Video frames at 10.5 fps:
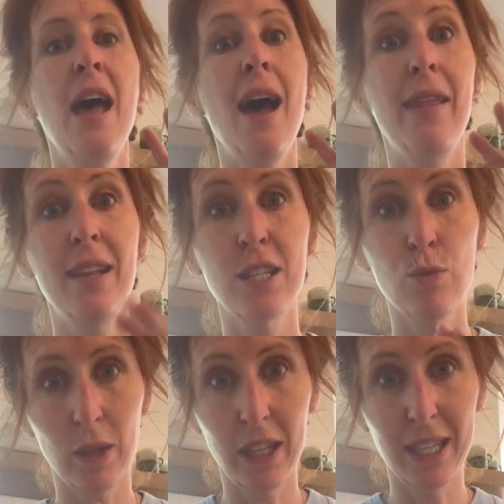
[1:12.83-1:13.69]
and this
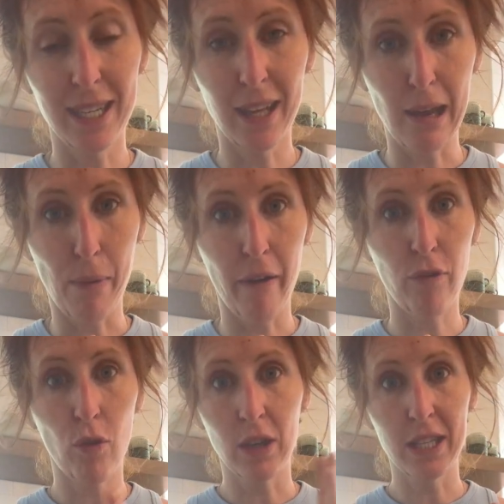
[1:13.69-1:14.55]
really did keep our
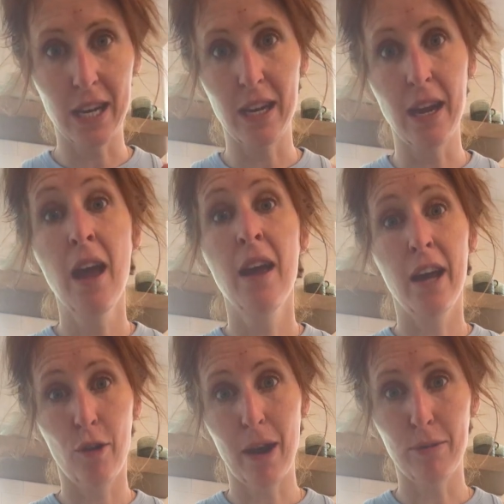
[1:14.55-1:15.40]
floors in
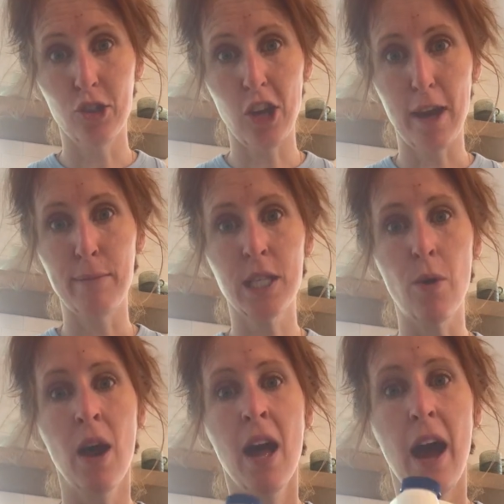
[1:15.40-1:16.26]
incredible shape.
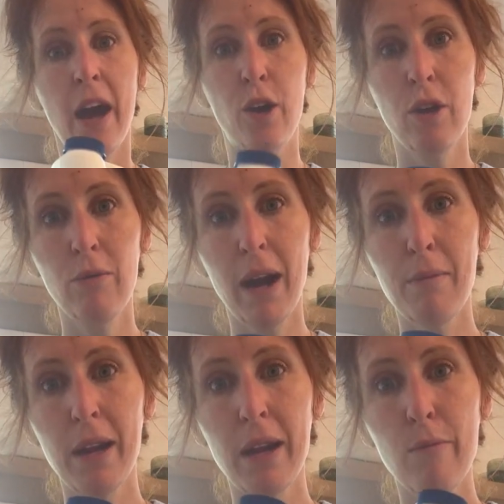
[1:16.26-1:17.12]
So I couldn't
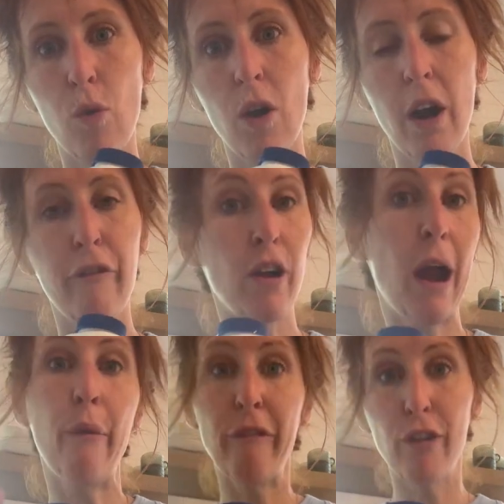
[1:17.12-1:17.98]
recommend it more. For
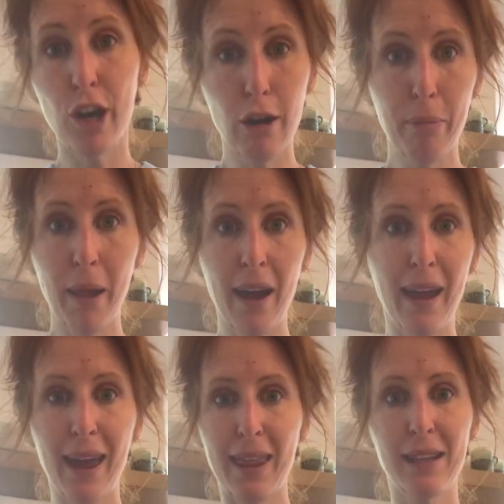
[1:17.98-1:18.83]
however you're
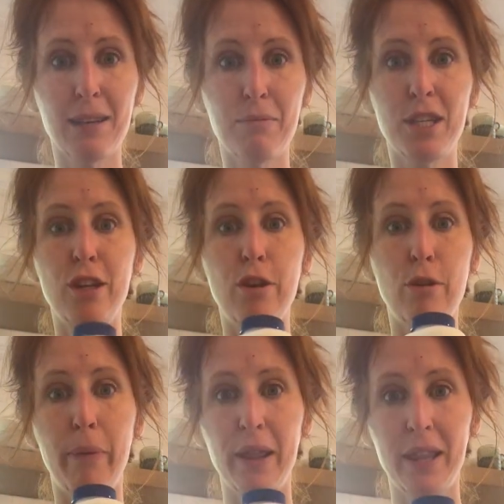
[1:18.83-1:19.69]
applying it, that's up to you,
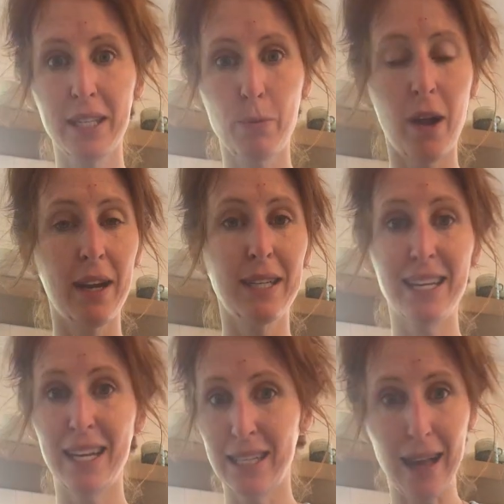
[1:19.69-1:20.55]
but this product
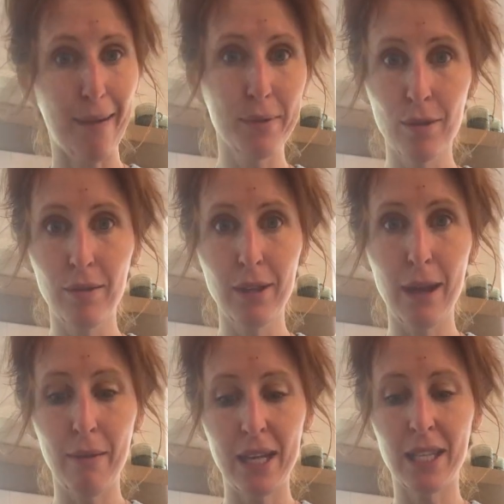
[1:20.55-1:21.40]
is absolutely
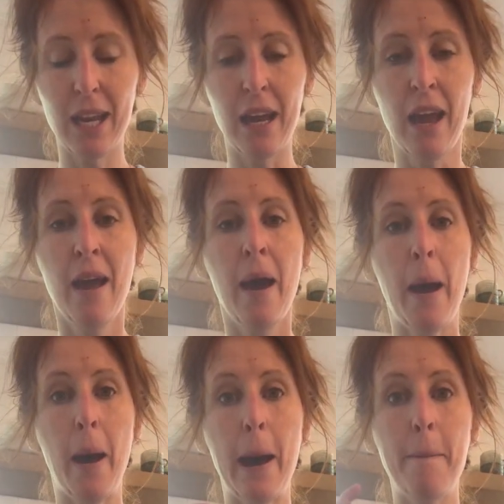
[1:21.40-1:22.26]
amazing.
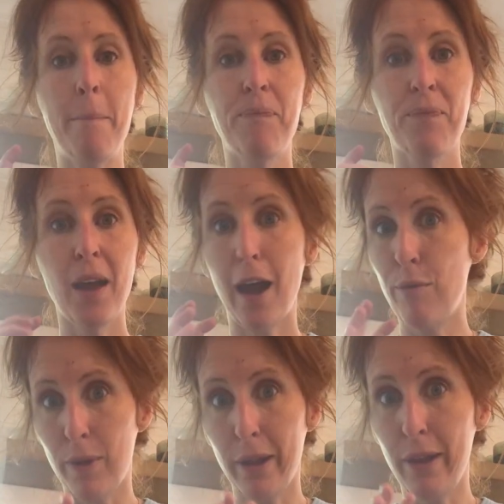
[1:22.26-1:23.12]
I
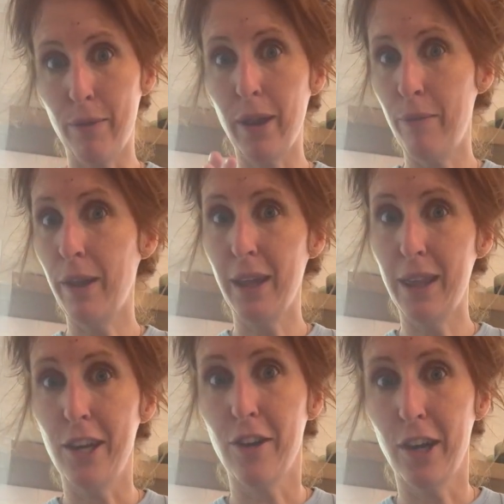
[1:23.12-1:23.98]
really
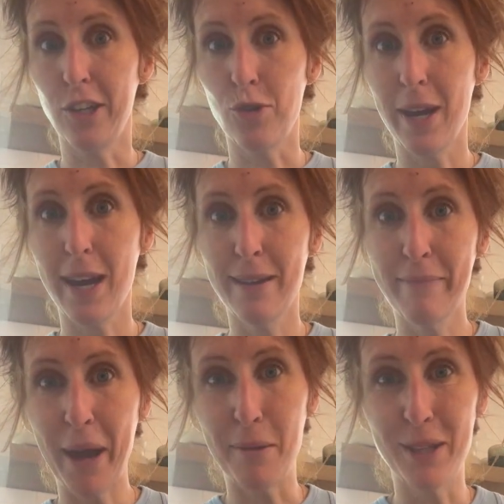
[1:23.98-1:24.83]
think you're gonna enjoy it.
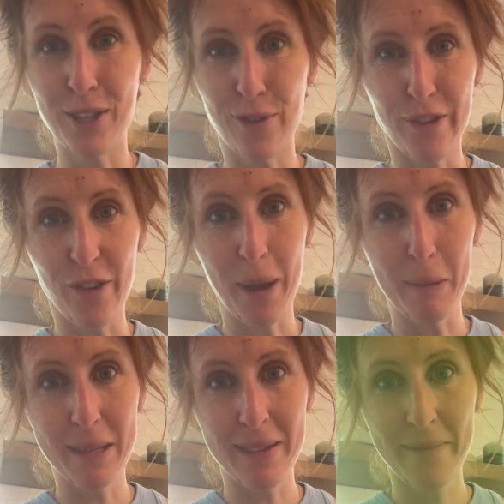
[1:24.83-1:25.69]
I hope this review helps.